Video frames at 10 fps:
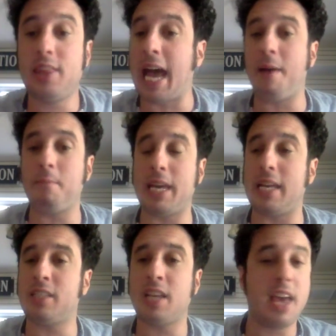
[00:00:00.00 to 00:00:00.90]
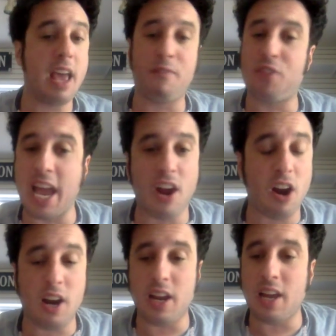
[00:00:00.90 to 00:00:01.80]
That means if they
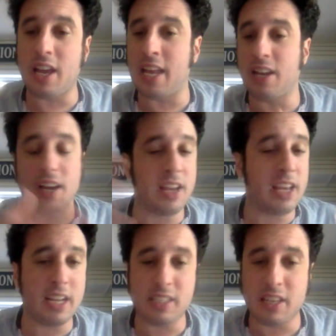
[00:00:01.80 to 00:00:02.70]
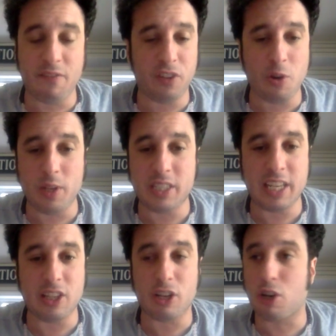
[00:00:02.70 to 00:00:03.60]
are it is
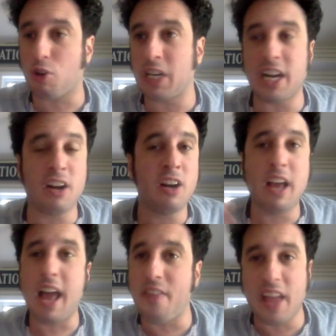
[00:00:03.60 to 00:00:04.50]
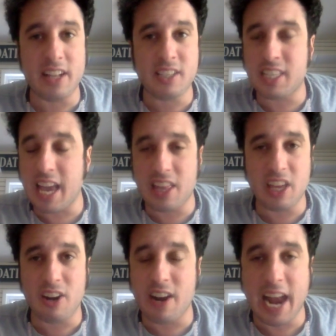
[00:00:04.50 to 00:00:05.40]
influencing their career, and let's say
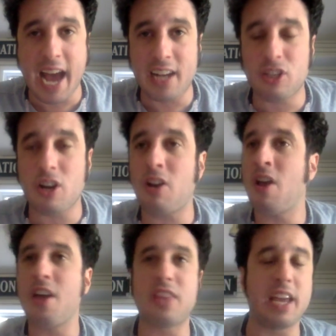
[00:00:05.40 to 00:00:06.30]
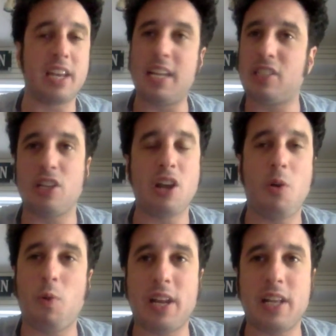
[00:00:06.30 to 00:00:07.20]
they're an actor, they need to know
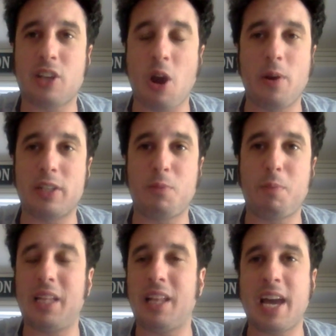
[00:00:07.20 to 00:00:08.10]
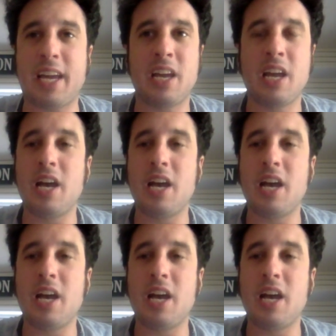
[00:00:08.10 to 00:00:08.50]
what it's going to be like